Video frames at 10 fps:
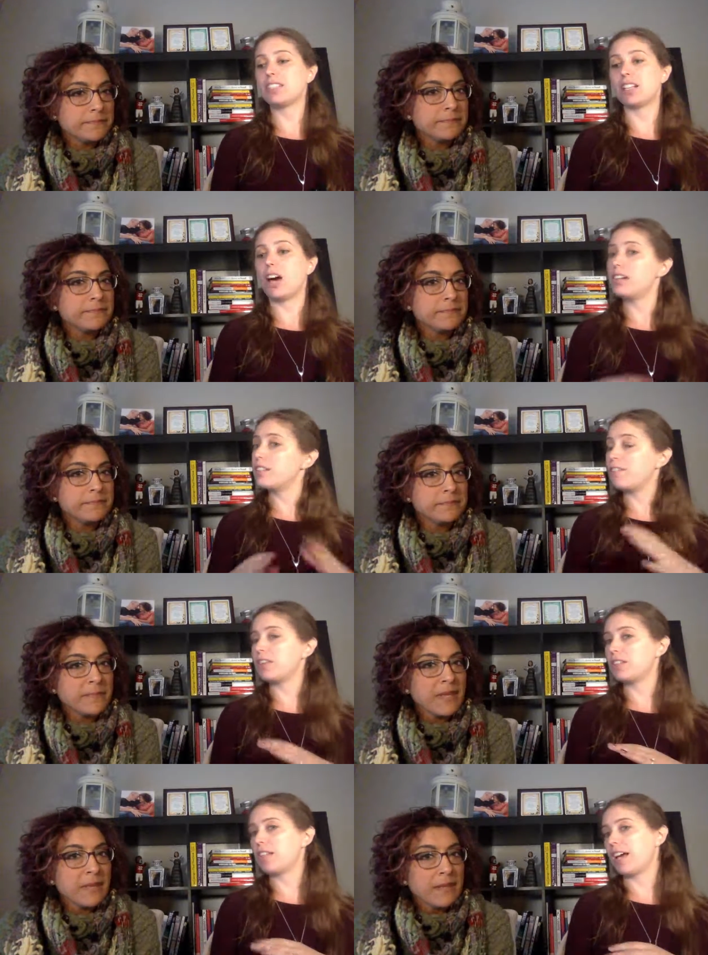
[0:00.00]
Speaker 1: us a lot
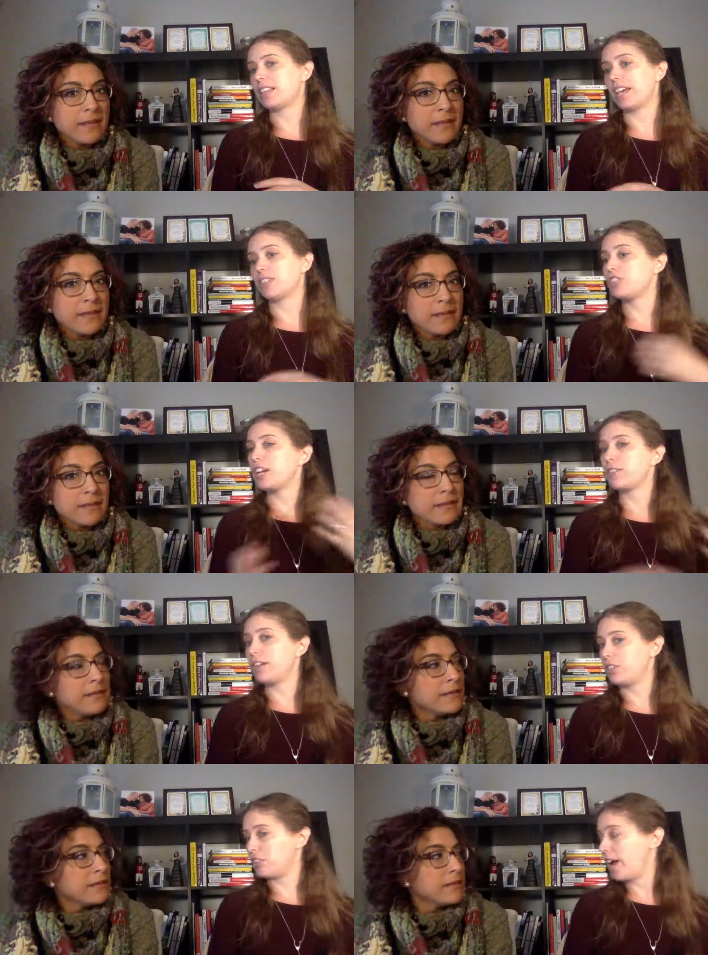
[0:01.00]
different than like
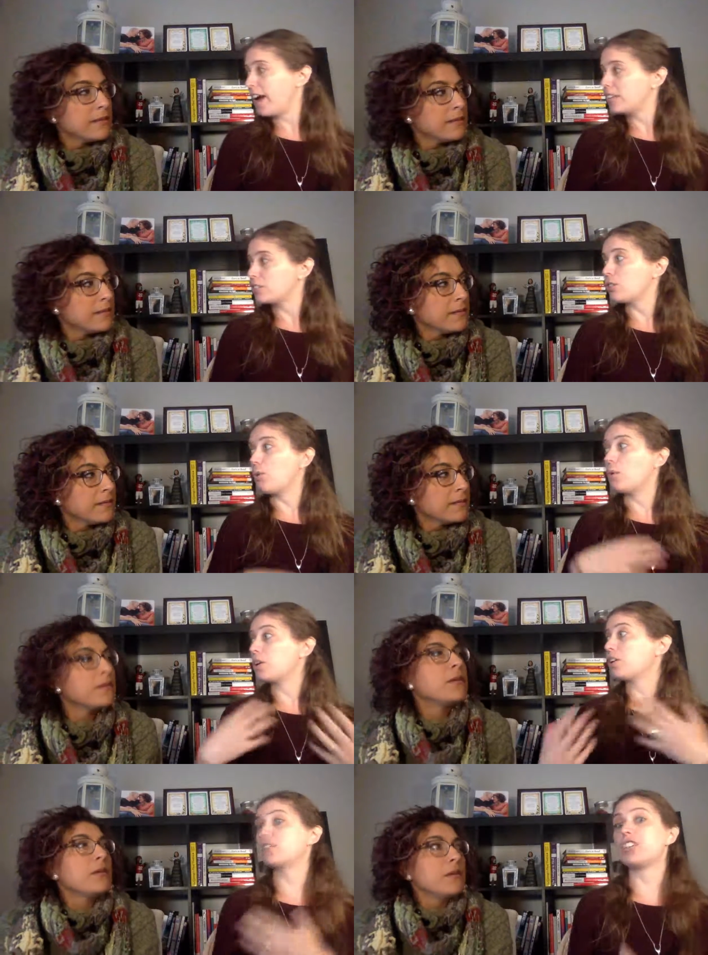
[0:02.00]
Generation X
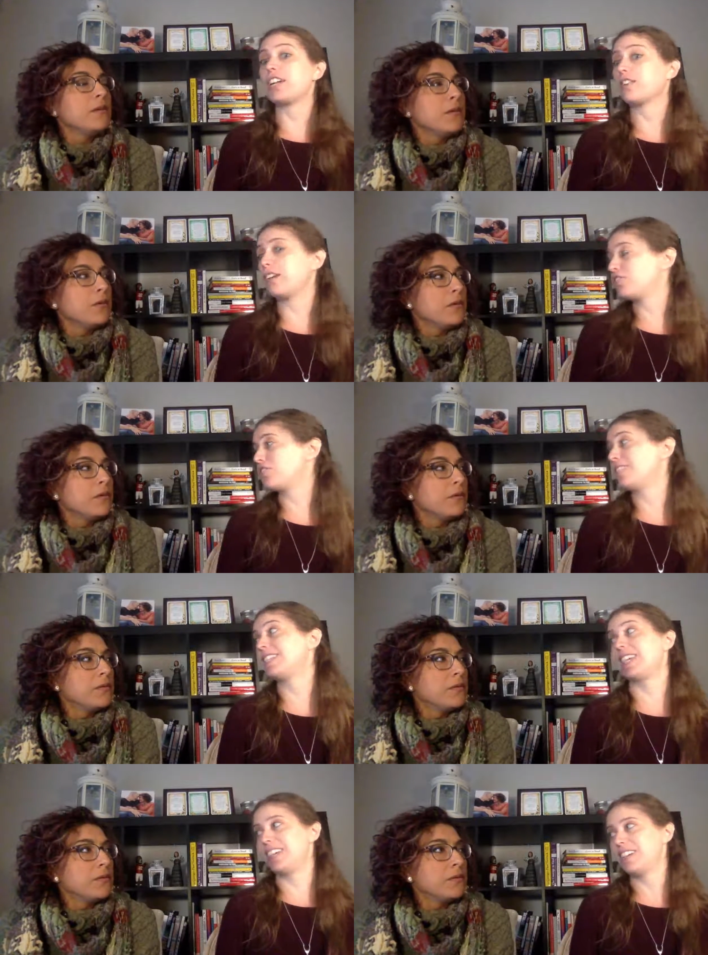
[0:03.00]
or Generation
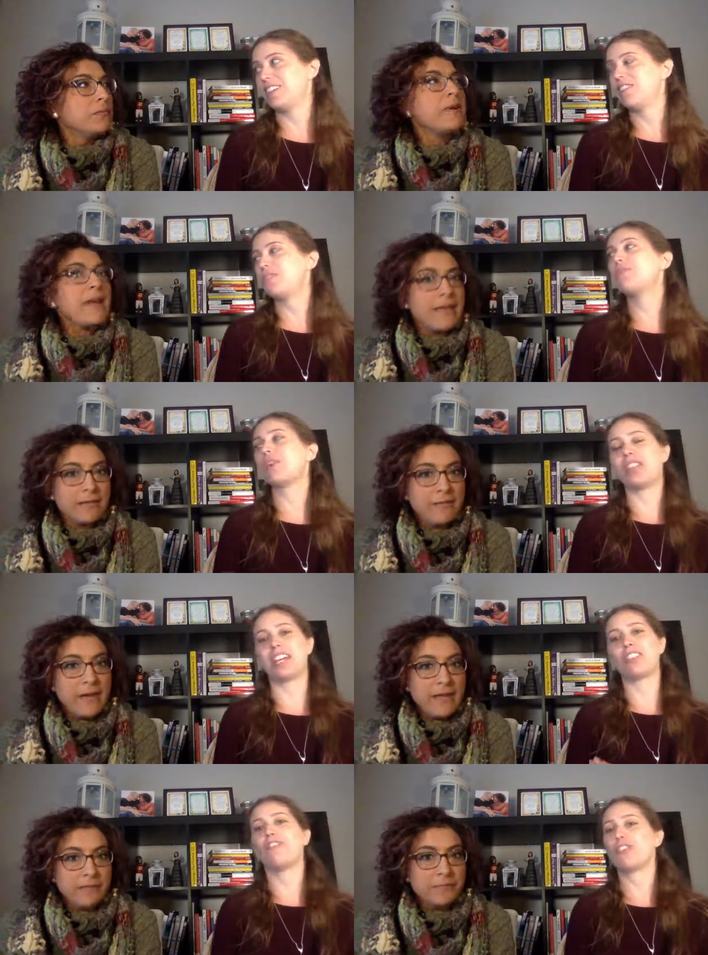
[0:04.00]
Z, right, who are like
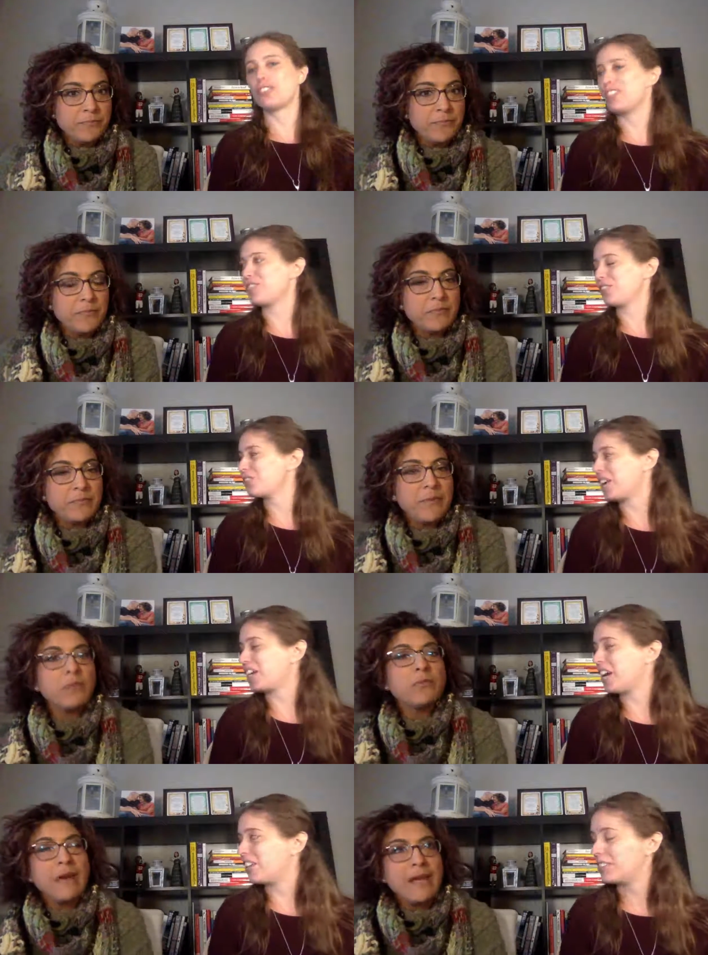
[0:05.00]
right. the 14 year olds right
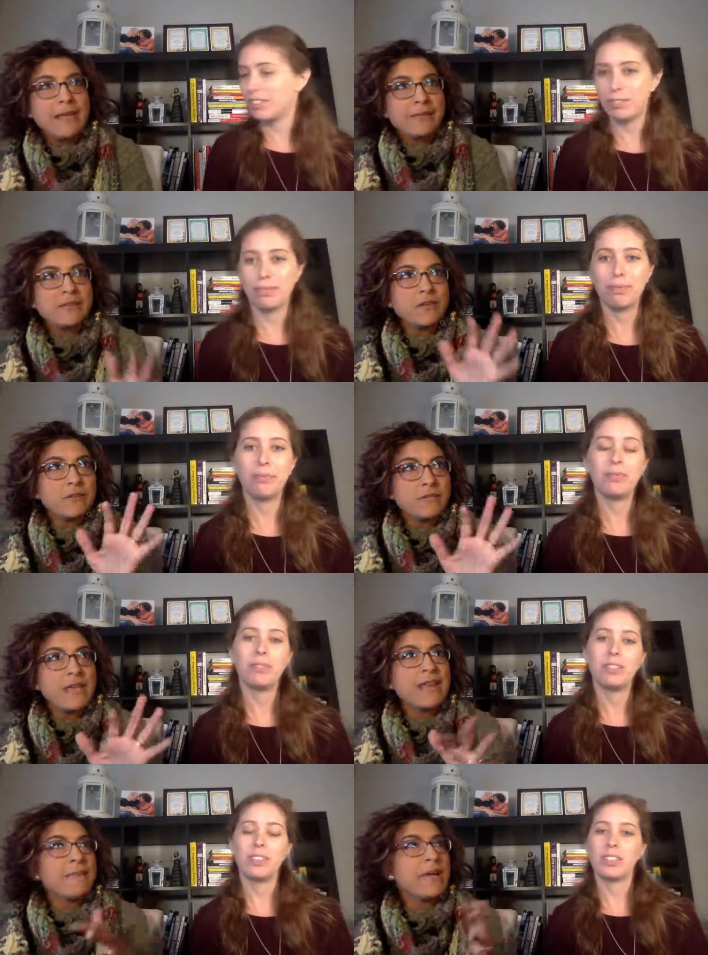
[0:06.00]
now.
Speaker 2: Right. So
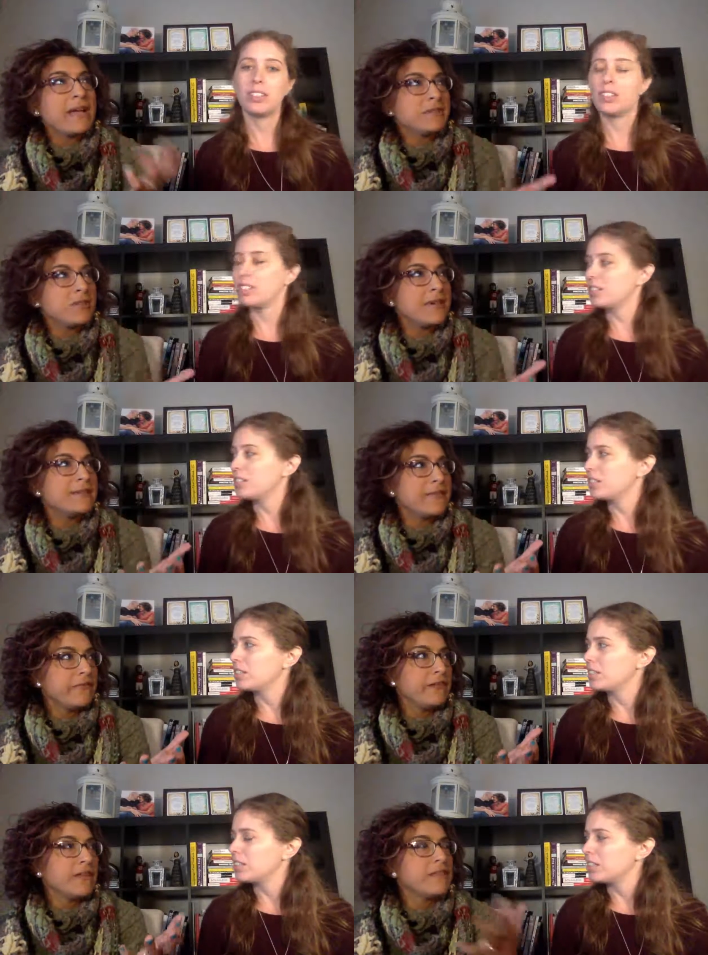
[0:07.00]
that impacts you guys
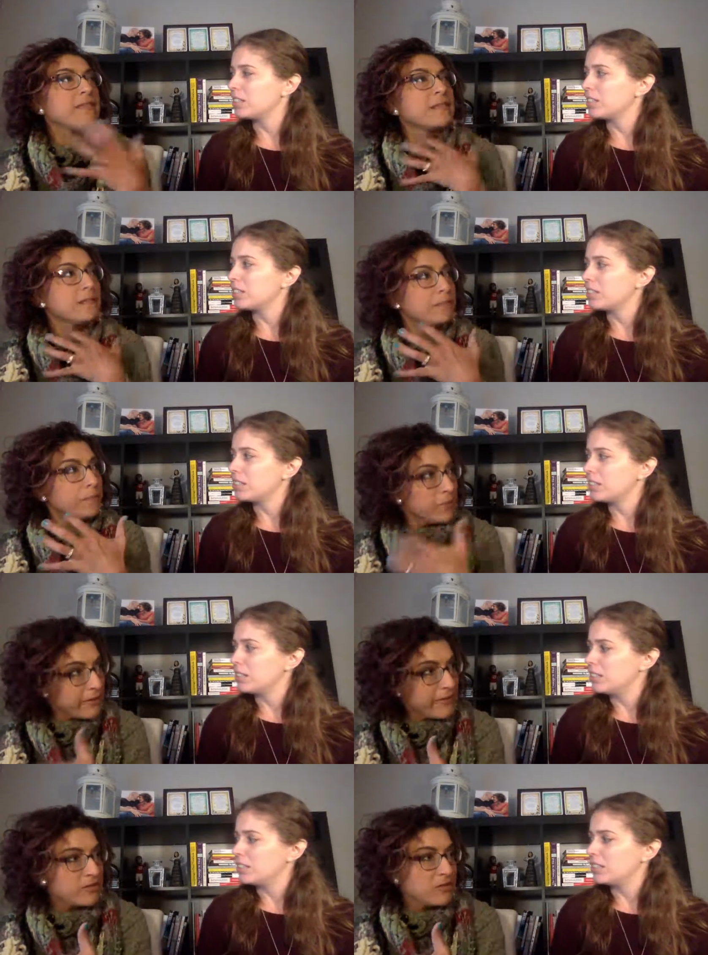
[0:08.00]
differently than
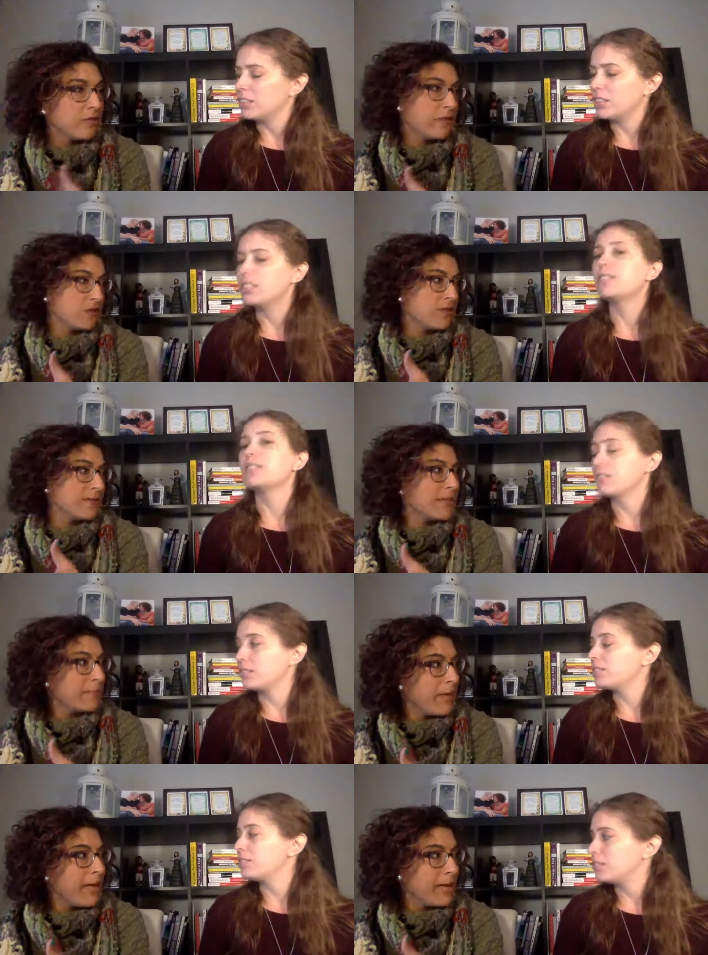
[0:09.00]
previous generations like
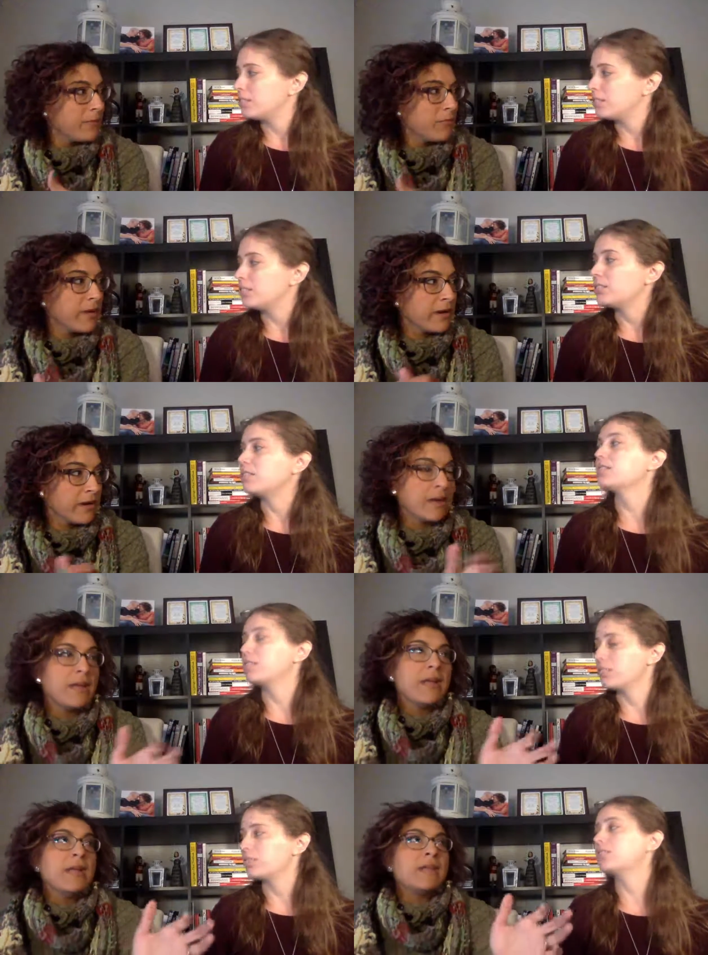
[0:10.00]
mine, where
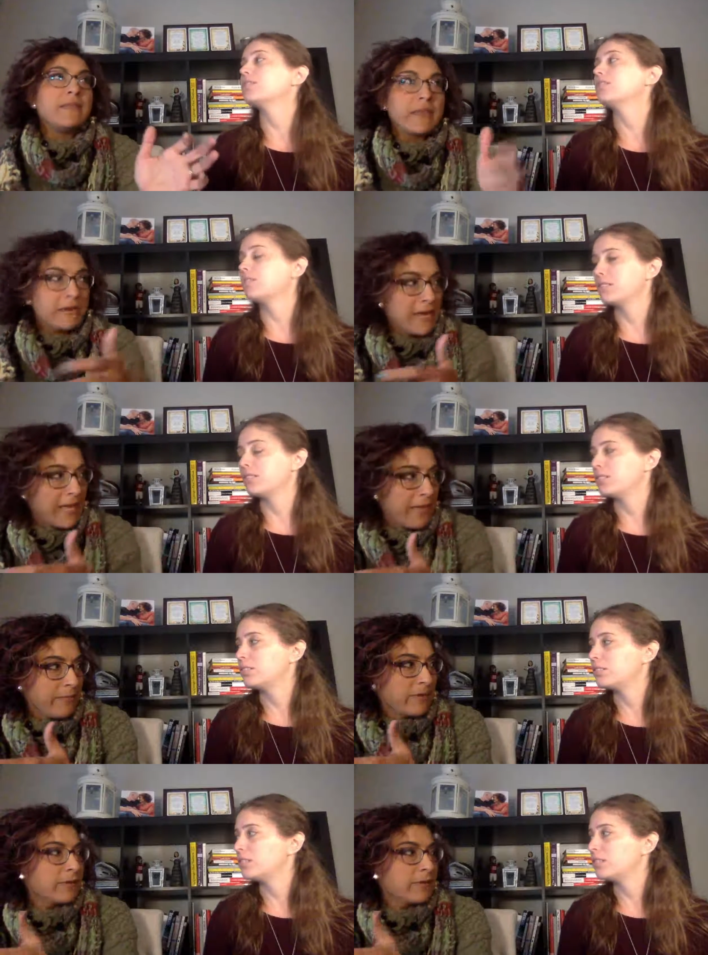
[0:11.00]
the internet came